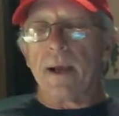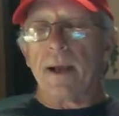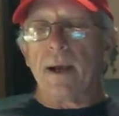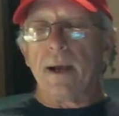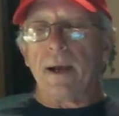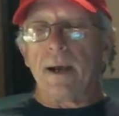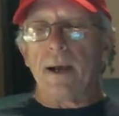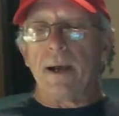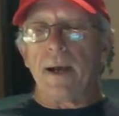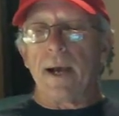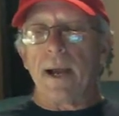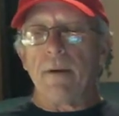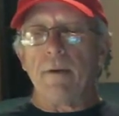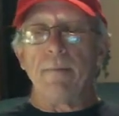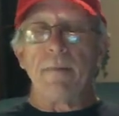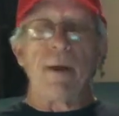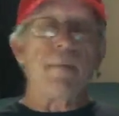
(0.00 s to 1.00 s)
I
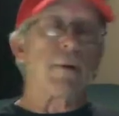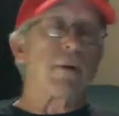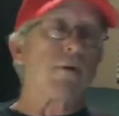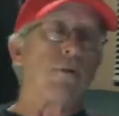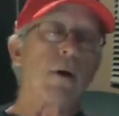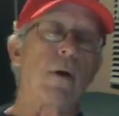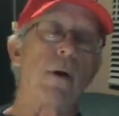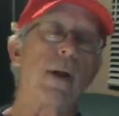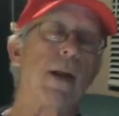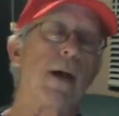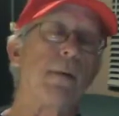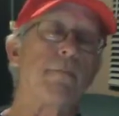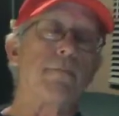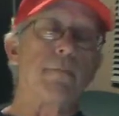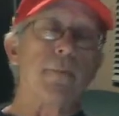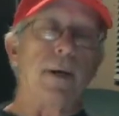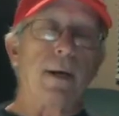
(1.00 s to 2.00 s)
remember growing
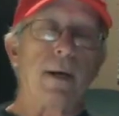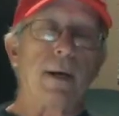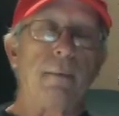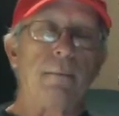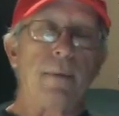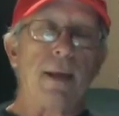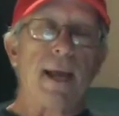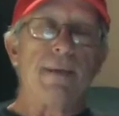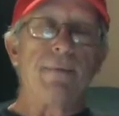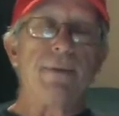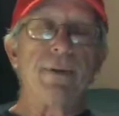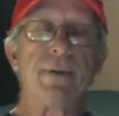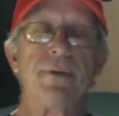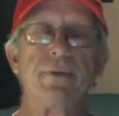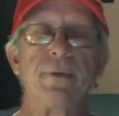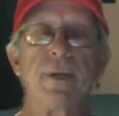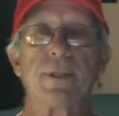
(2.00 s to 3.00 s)
up having
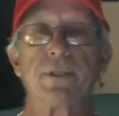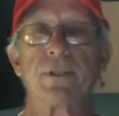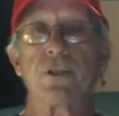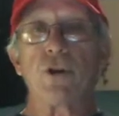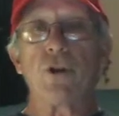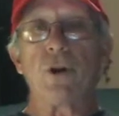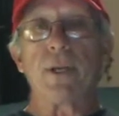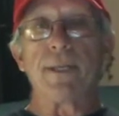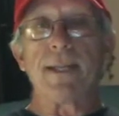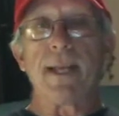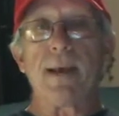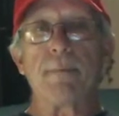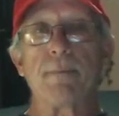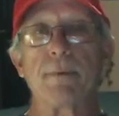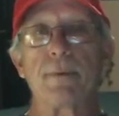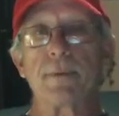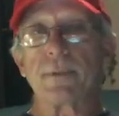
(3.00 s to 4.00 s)
to drink Shirley
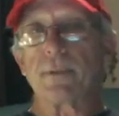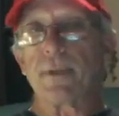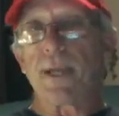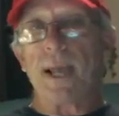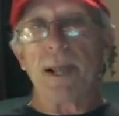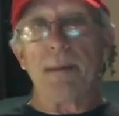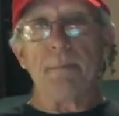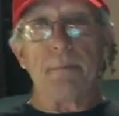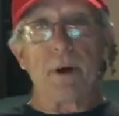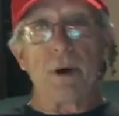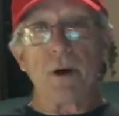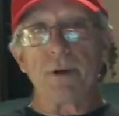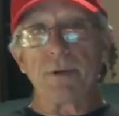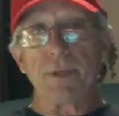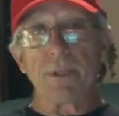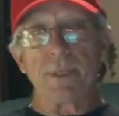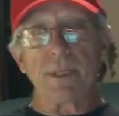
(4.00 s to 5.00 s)
Temples at
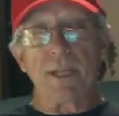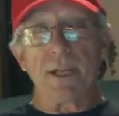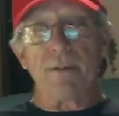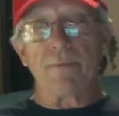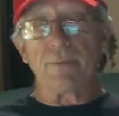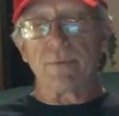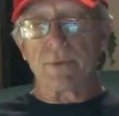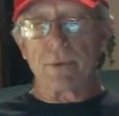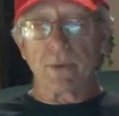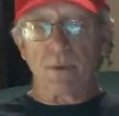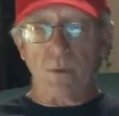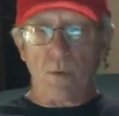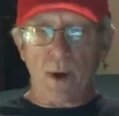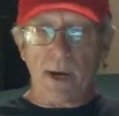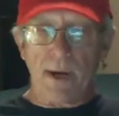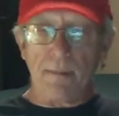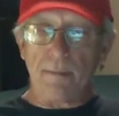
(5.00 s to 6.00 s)
bars and stuff was
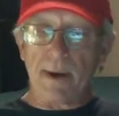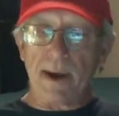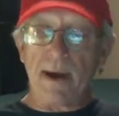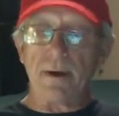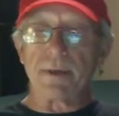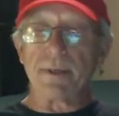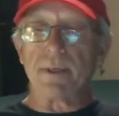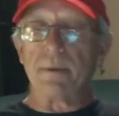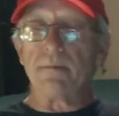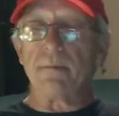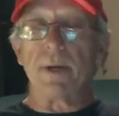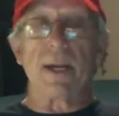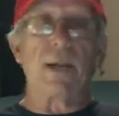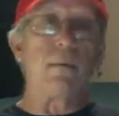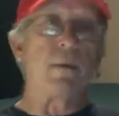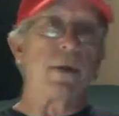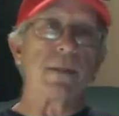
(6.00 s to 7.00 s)
quite embarrassing, but
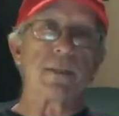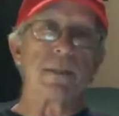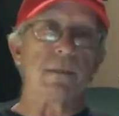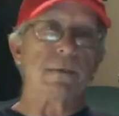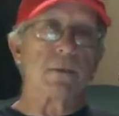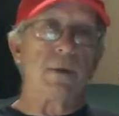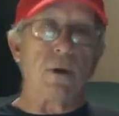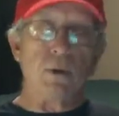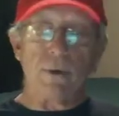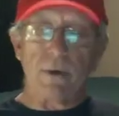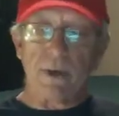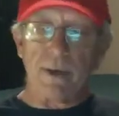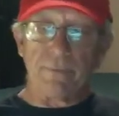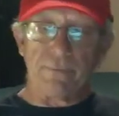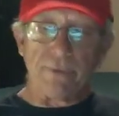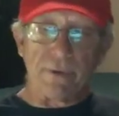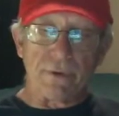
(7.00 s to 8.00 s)
I wasn't old
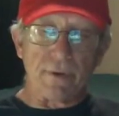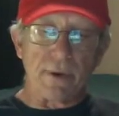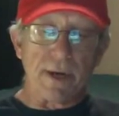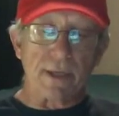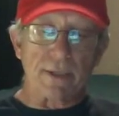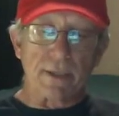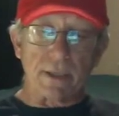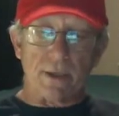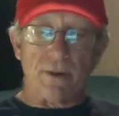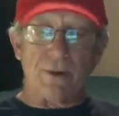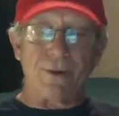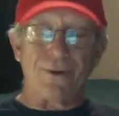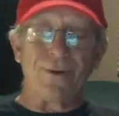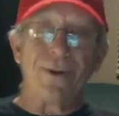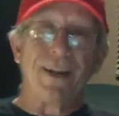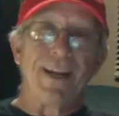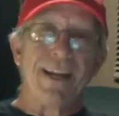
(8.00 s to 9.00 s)
enough to drink, so
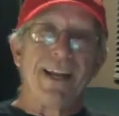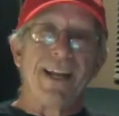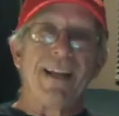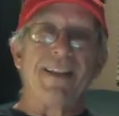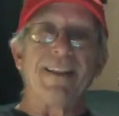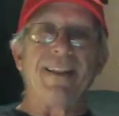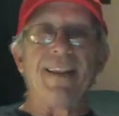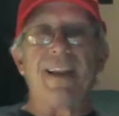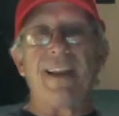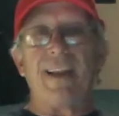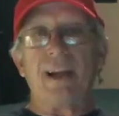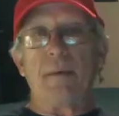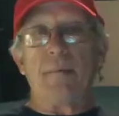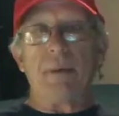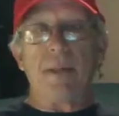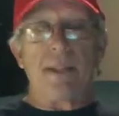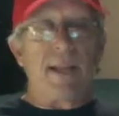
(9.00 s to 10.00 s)
they
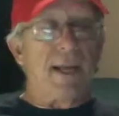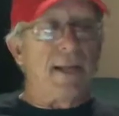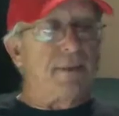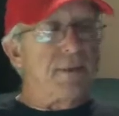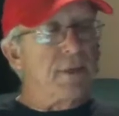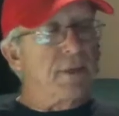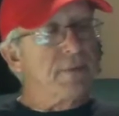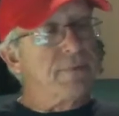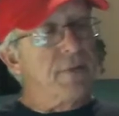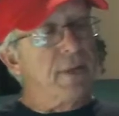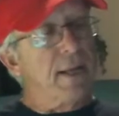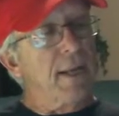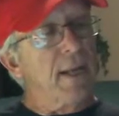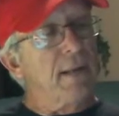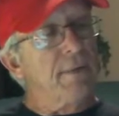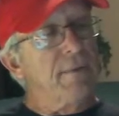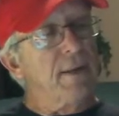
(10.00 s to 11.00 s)
got me that just for the
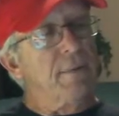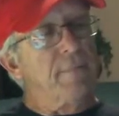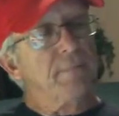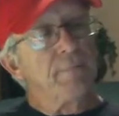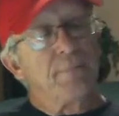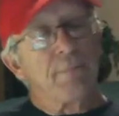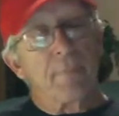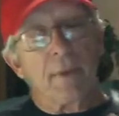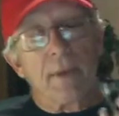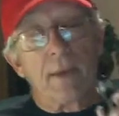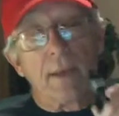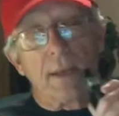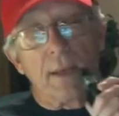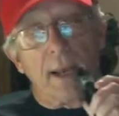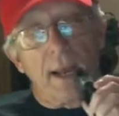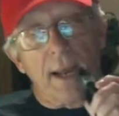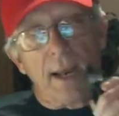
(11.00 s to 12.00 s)
hell of it.
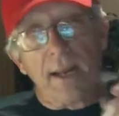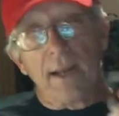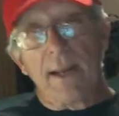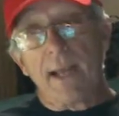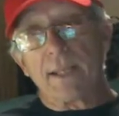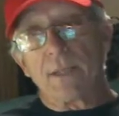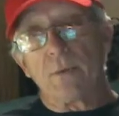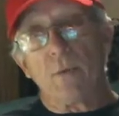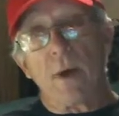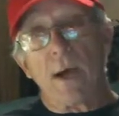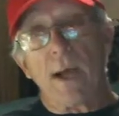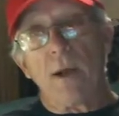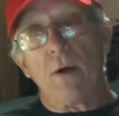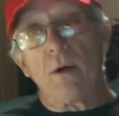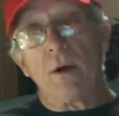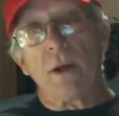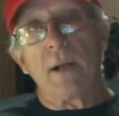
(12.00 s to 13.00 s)
And that's why
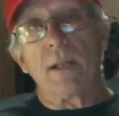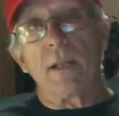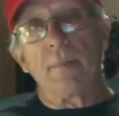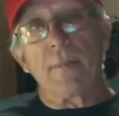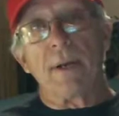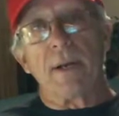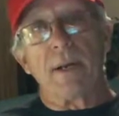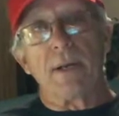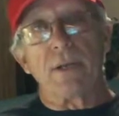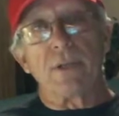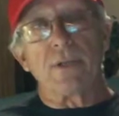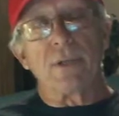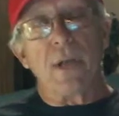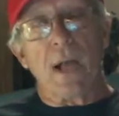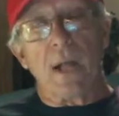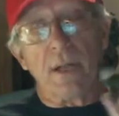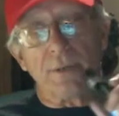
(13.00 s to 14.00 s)
I ordered a little bit of
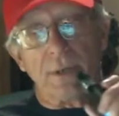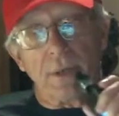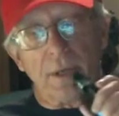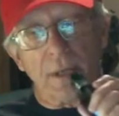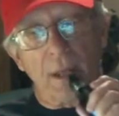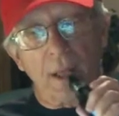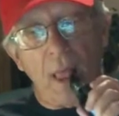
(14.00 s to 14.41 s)
nostalgia.